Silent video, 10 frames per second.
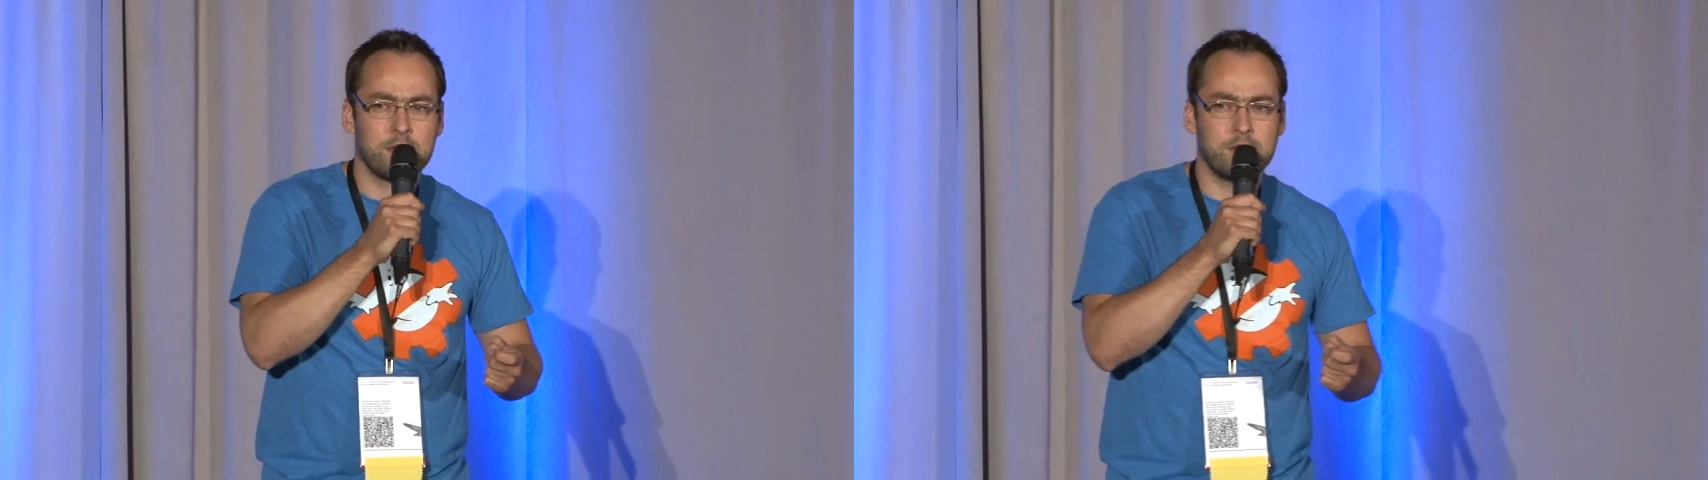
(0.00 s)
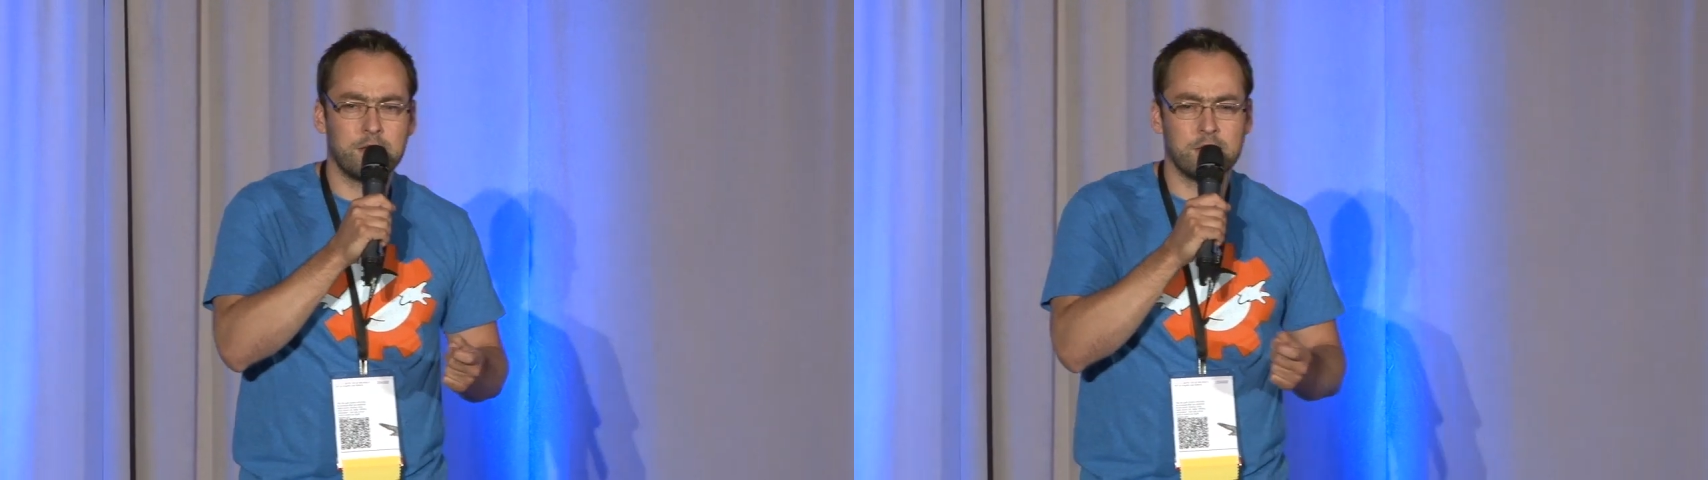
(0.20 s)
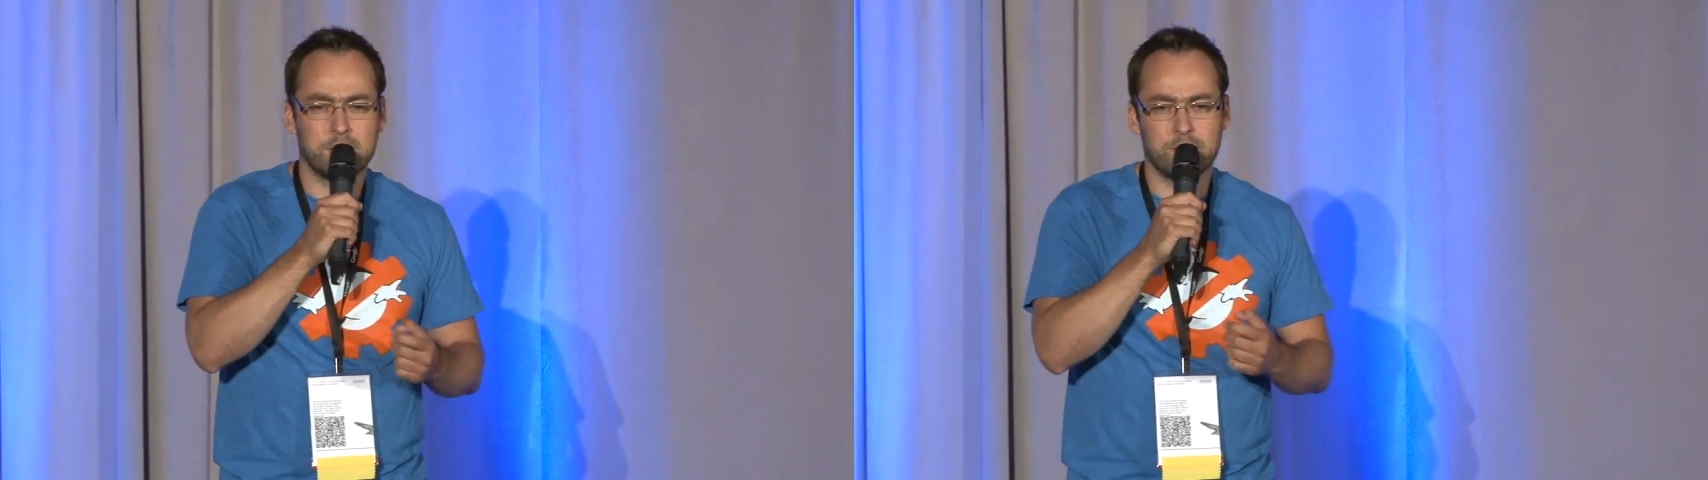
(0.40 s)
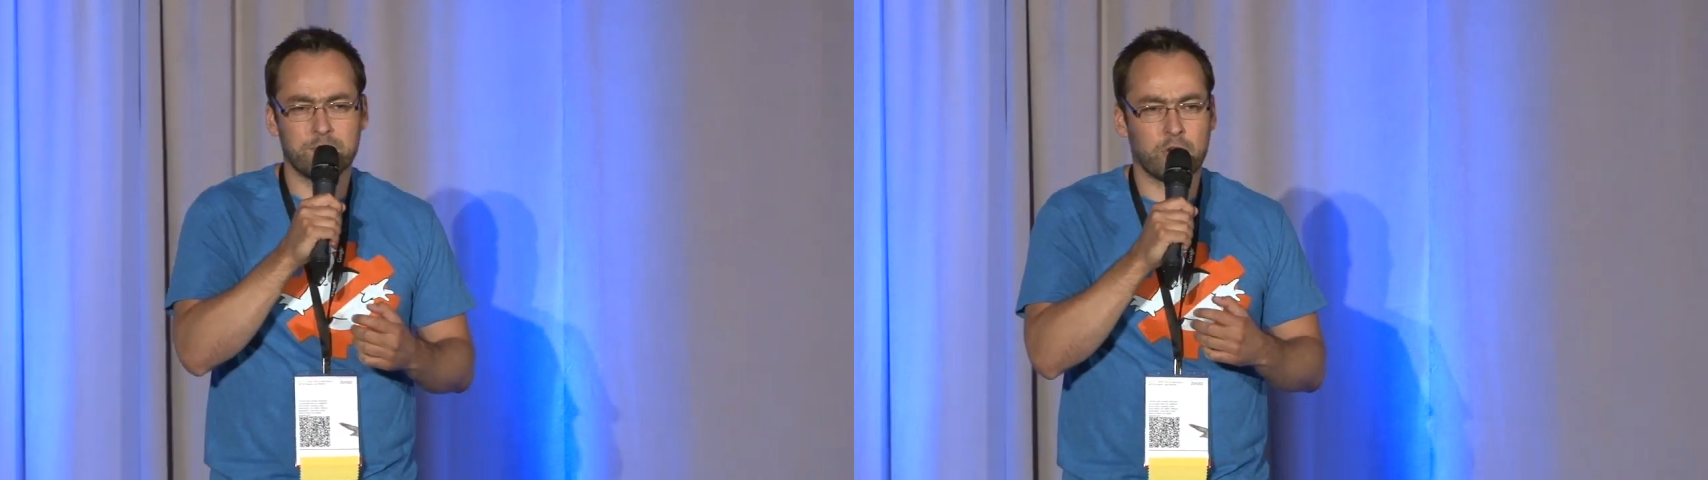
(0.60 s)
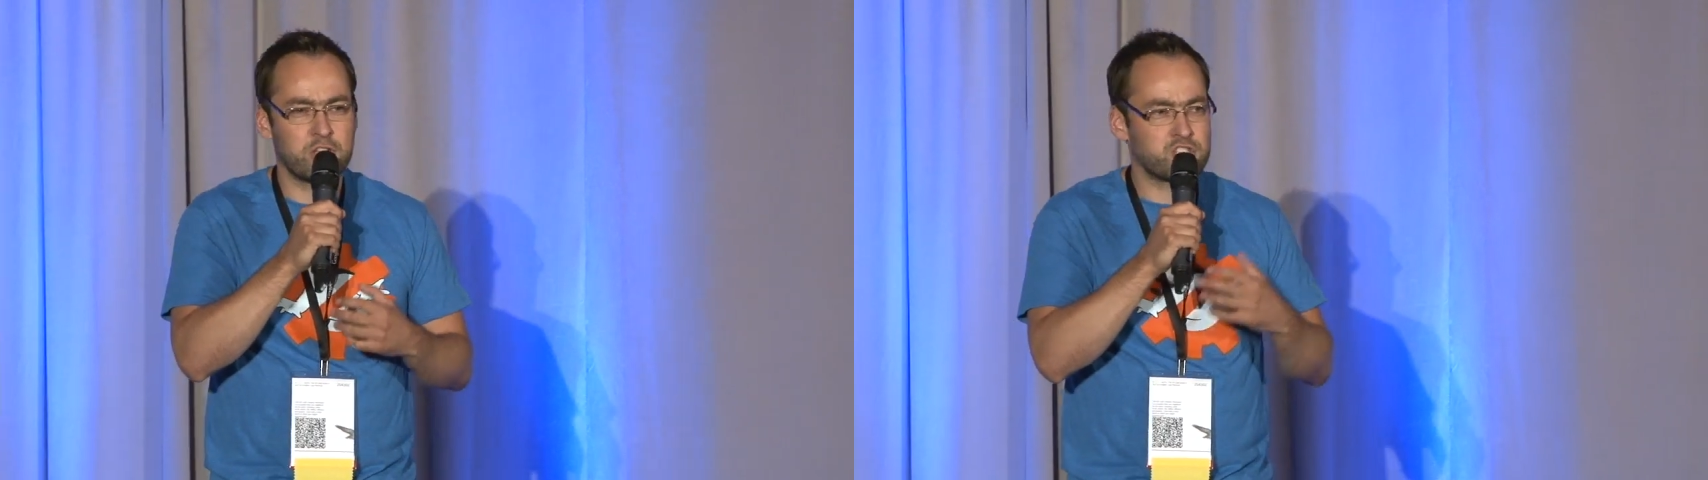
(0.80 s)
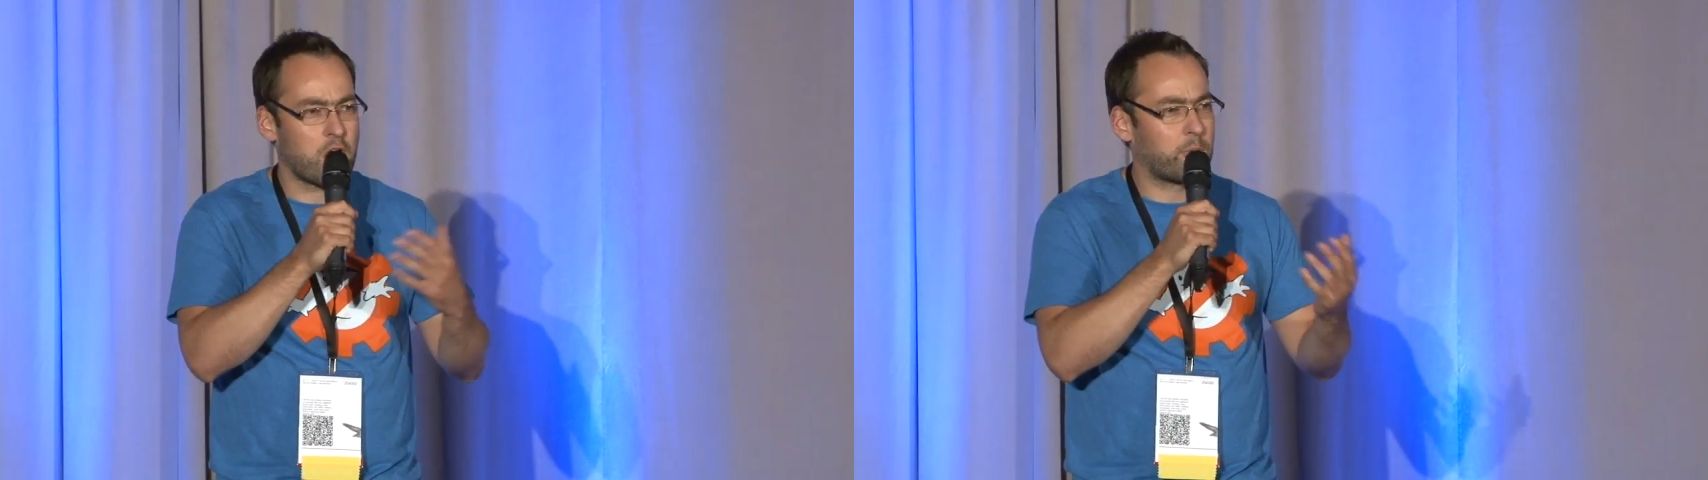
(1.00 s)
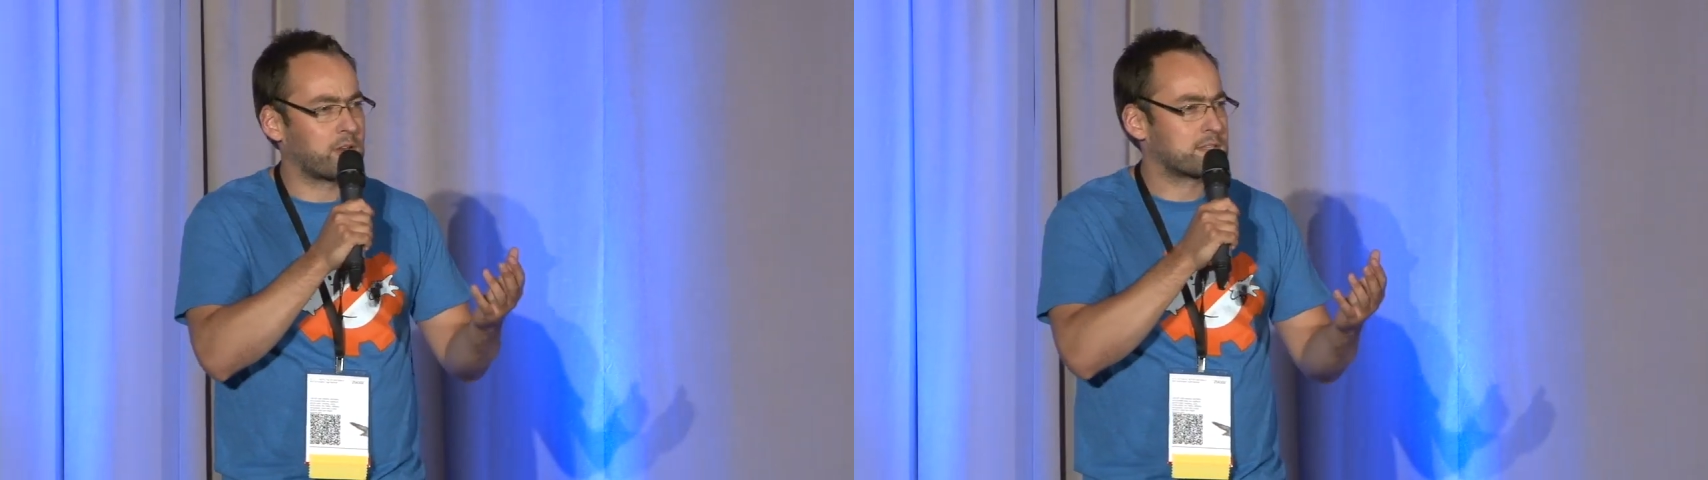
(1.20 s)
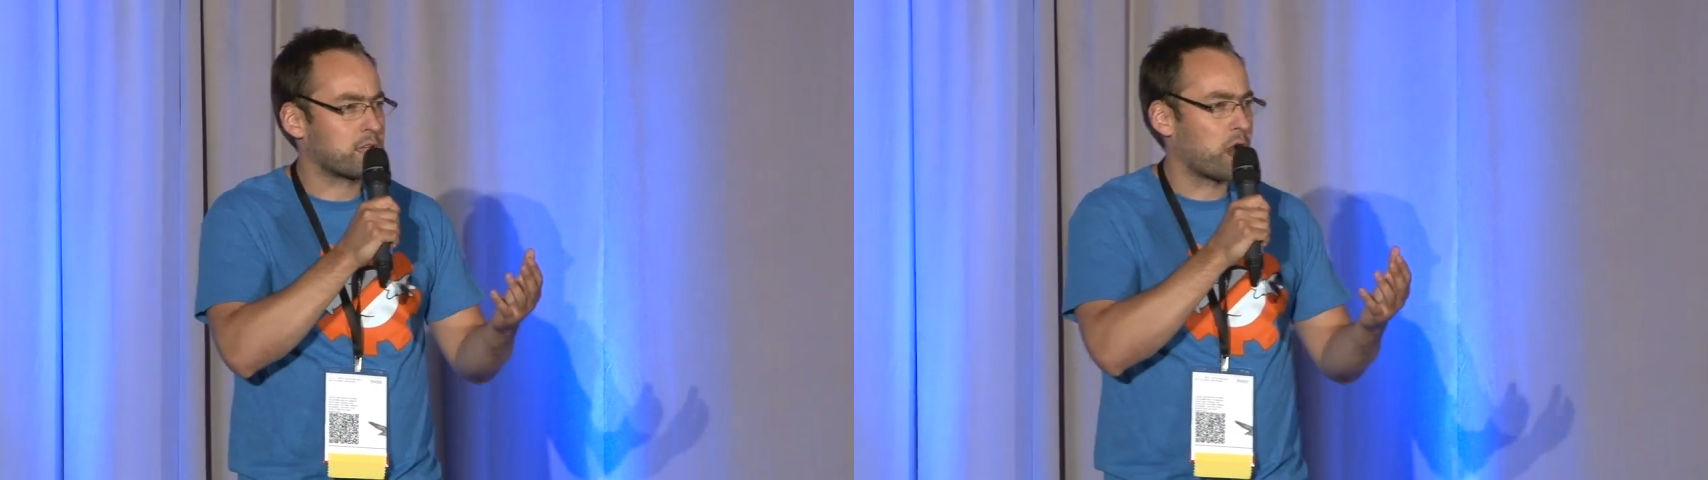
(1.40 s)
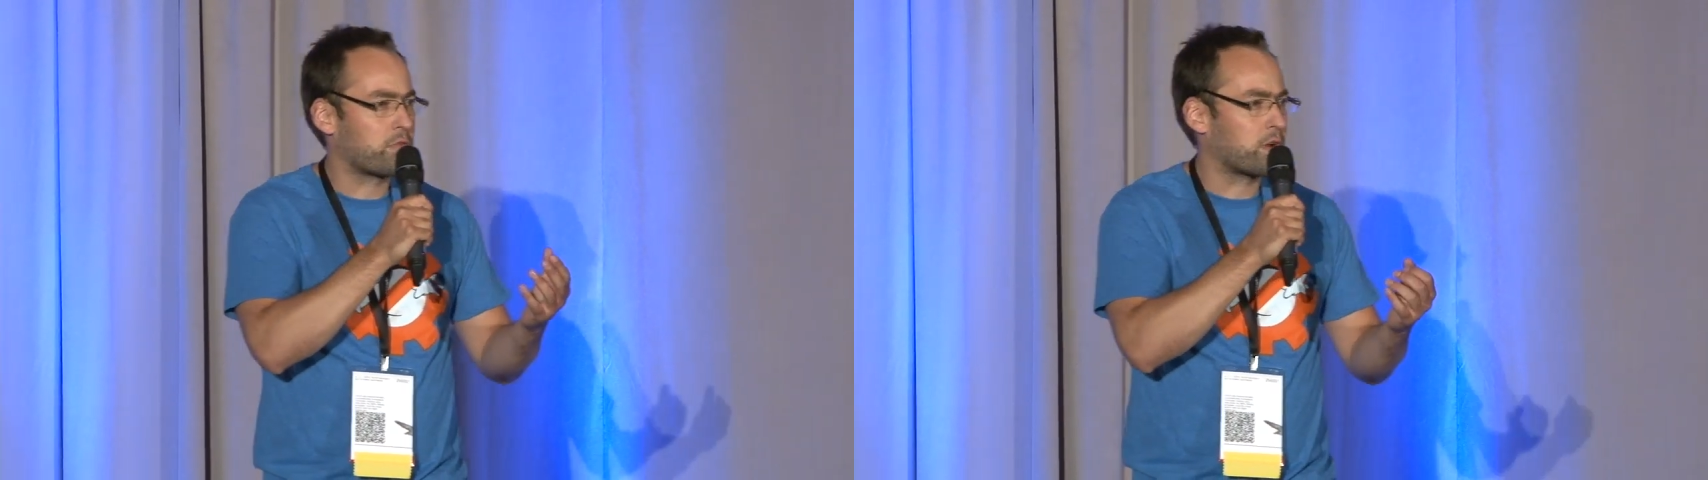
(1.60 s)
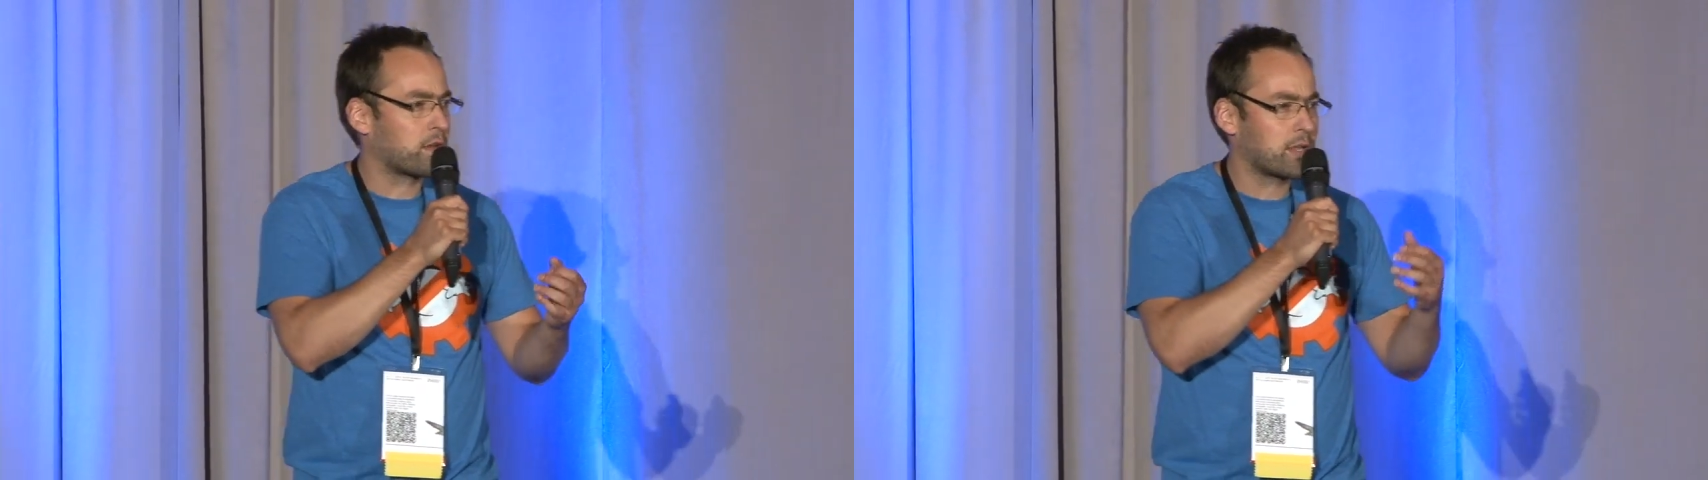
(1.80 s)
you run a job on a
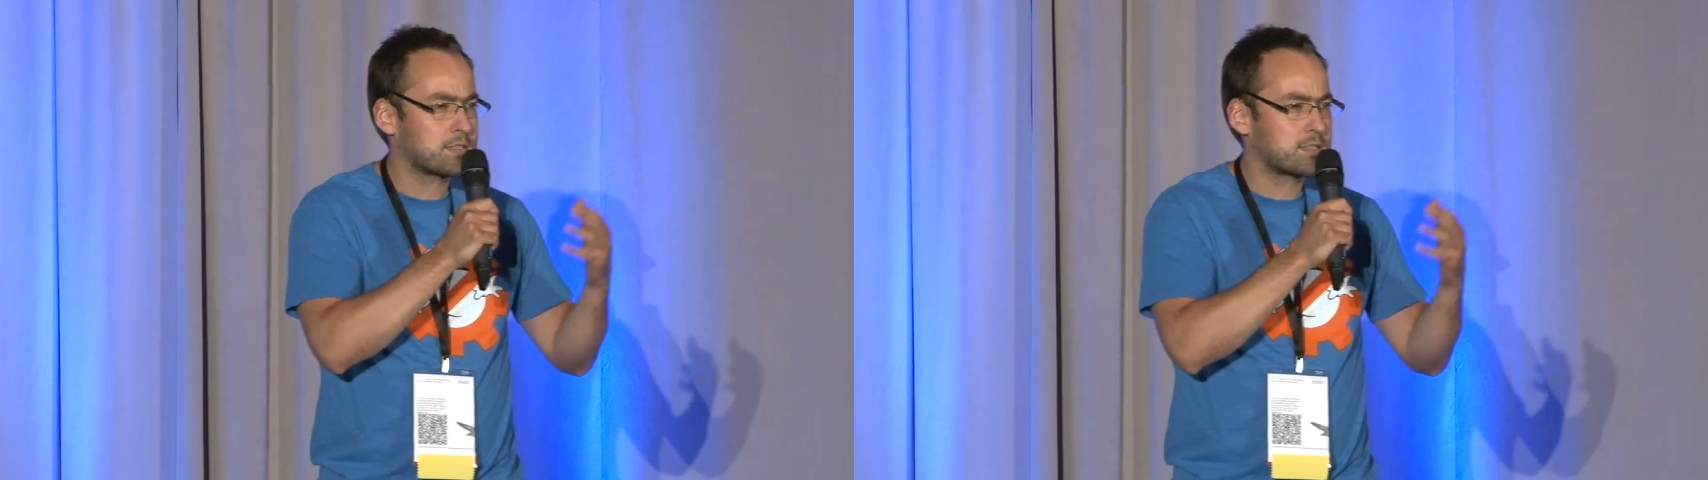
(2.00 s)
server and that